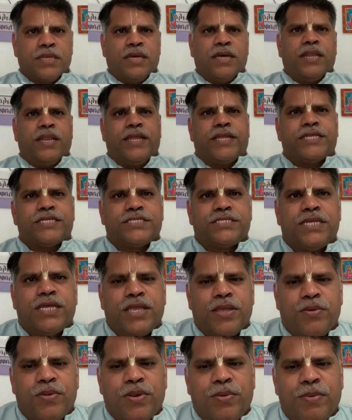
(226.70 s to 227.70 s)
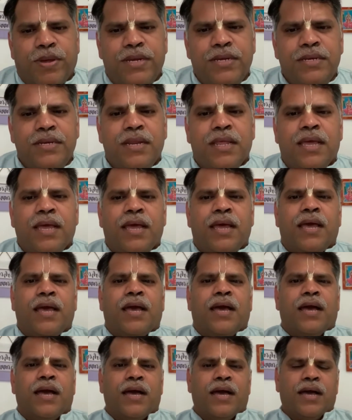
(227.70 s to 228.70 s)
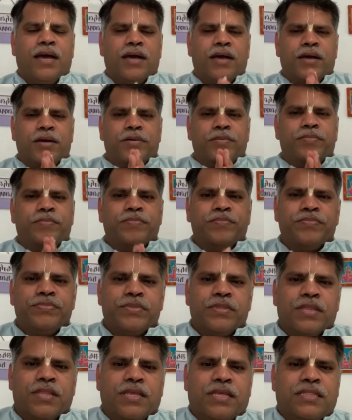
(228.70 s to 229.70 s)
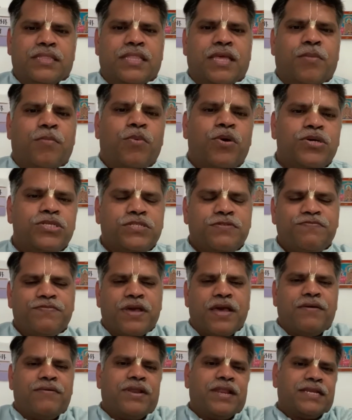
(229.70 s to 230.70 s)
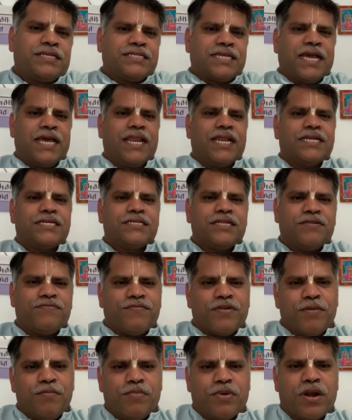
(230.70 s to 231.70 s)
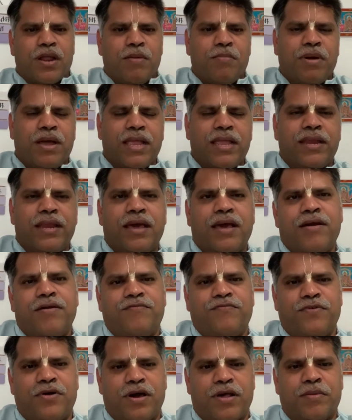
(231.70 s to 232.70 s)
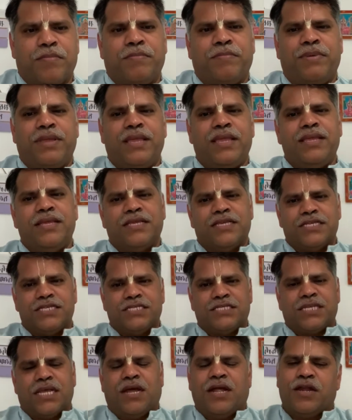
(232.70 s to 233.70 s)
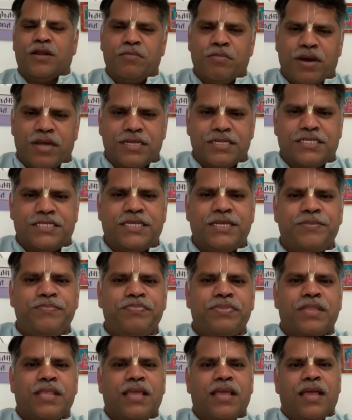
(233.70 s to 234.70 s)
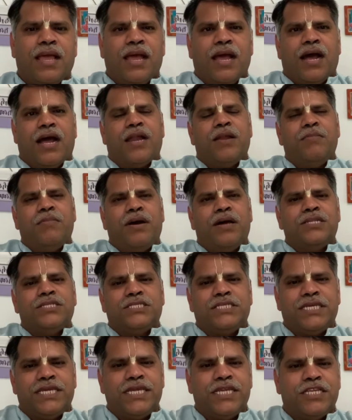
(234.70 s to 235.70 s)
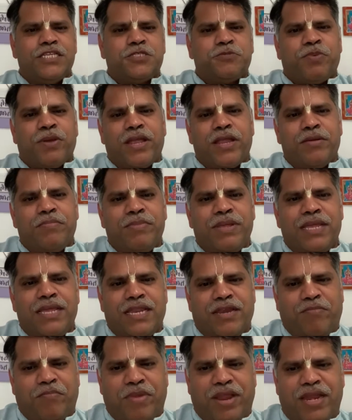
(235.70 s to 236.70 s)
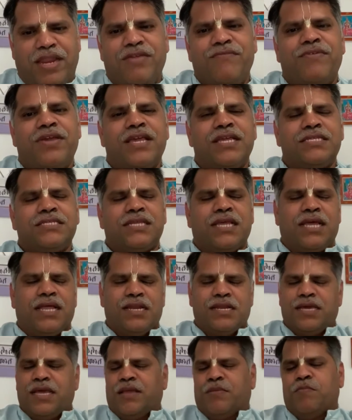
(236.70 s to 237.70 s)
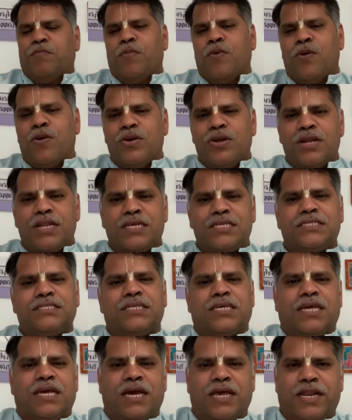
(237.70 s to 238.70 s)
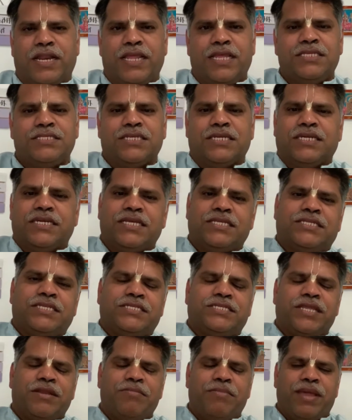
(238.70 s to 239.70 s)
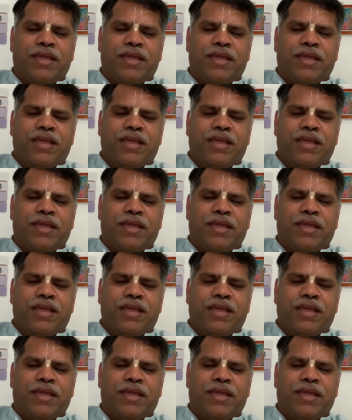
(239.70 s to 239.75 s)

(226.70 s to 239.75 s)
Hare Krishna, everyone. The most favorite character from Ramayana for me is Hanumanji. Hanumanji inspired me in many ways, like boldness, courage, decision